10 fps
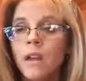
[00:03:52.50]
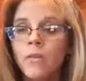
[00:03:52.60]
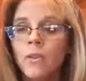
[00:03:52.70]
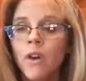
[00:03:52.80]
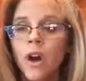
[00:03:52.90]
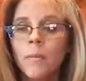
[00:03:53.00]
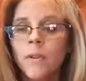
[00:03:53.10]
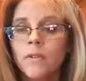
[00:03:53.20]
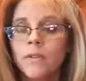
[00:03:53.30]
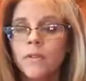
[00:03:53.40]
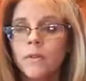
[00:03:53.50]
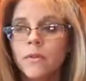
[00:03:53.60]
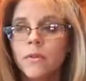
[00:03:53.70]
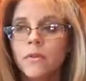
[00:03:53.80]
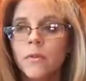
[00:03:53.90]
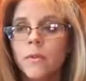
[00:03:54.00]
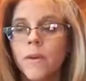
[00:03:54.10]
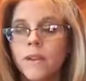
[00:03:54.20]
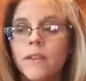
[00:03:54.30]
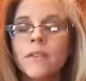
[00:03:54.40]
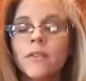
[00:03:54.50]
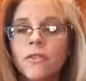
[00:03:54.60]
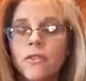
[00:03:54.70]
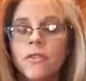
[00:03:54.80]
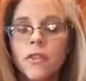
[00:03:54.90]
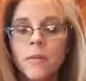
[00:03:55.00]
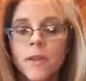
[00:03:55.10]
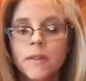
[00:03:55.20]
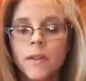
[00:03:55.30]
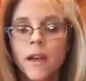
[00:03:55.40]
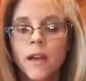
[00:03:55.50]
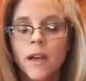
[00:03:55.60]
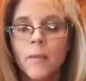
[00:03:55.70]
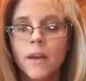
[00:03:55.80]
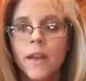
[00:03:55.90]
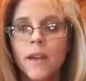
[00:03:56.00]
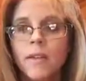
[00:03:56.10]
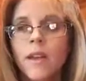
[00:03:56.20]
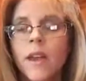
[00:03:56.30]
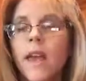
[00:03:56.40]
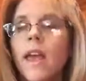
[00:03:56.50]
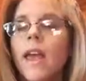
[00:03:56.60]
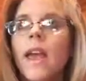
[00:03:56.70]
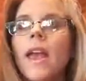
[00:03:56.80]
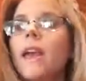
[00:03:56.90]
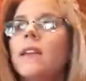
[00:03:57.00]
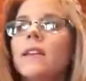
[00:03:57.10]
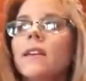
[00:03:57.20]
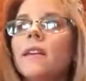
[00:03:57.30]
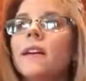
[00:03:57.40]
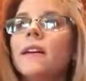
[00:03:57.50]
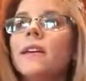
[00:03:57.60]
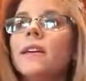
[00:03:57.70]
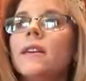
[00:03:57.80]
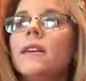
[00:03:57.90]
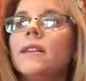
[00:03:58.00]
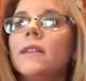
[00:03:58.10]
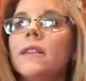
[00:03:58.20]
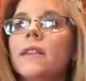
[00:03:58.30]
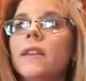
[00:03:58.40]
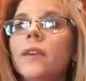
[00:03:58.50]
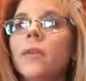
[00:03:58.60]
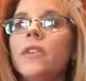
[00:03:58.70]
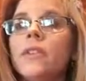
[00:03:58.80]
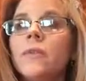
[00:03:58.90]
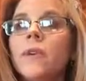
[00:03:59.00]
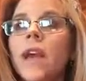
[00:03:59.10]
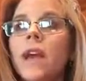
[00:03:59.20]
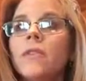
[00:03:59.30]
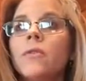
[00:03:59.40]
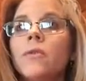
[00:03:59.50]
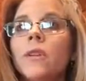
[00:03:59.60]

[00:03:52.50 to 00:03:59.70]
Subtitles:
a few copies with my sister. She's going to be coming down, and you know, we have to